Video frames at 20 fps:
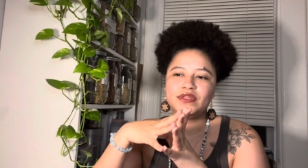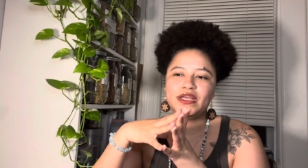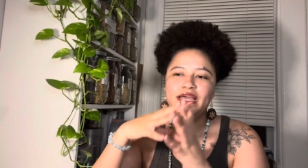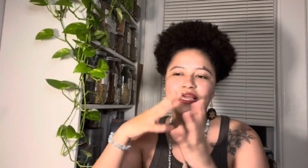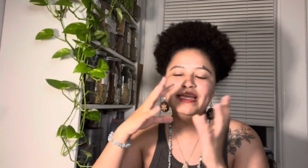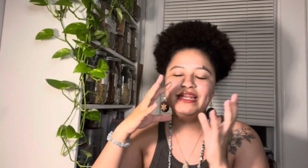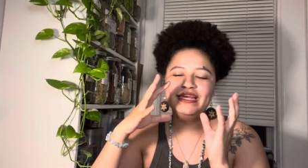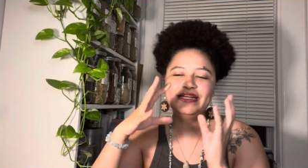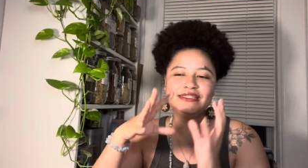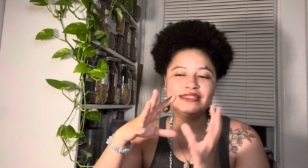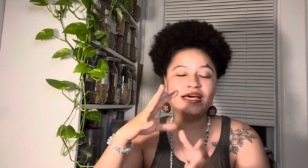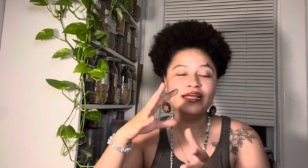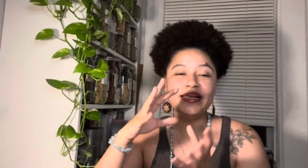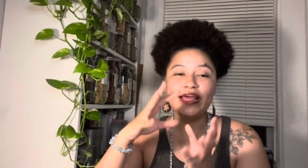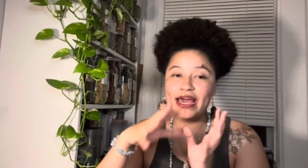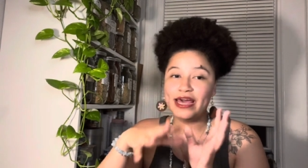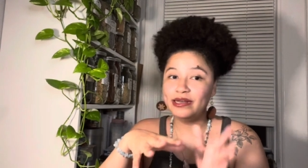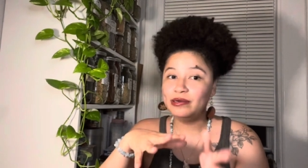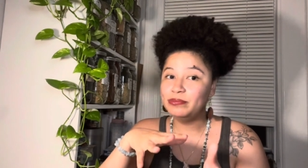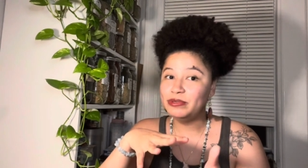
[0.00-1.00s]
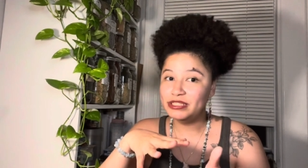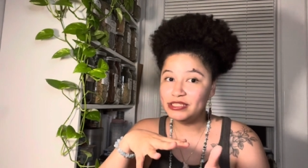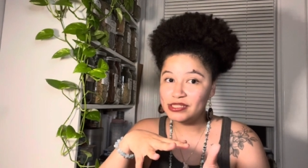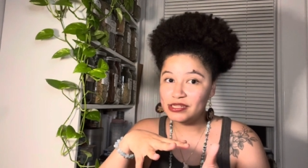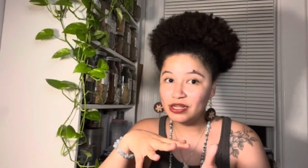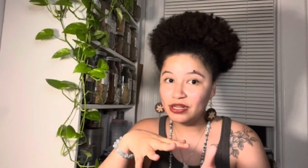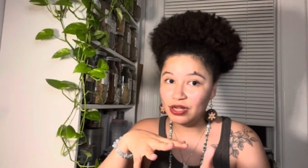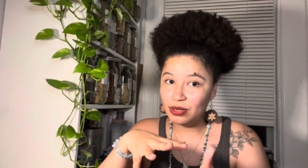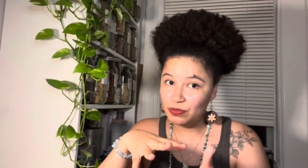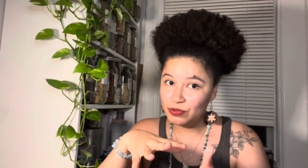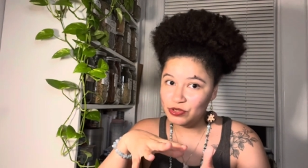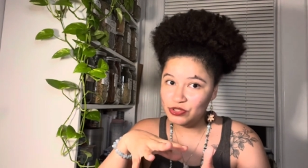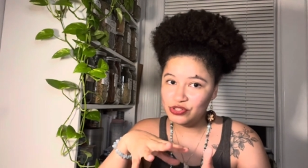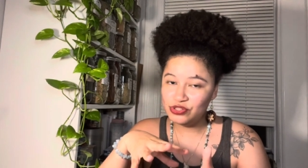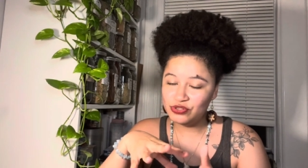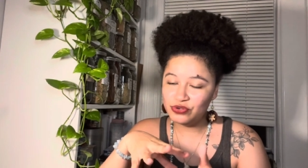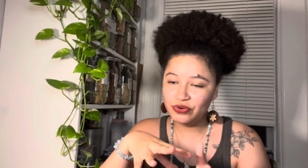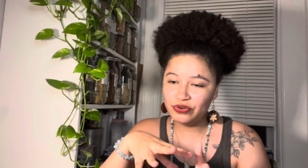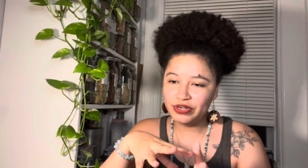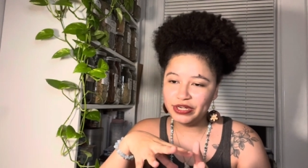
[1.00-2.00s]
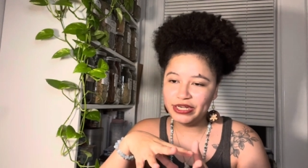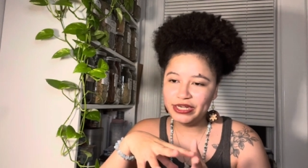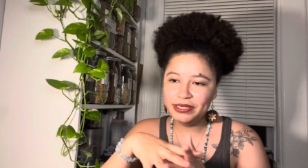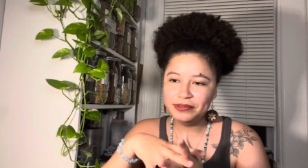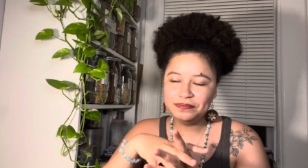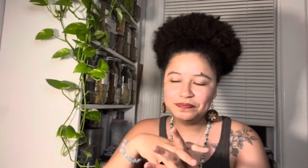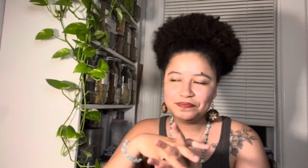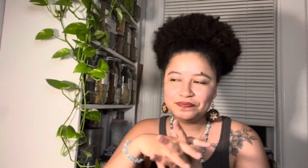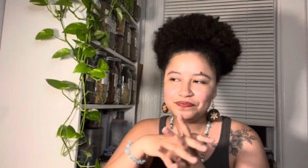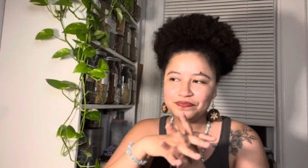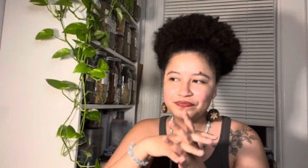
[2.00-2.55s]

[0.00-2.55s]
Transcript: it is an enemies to lovers story.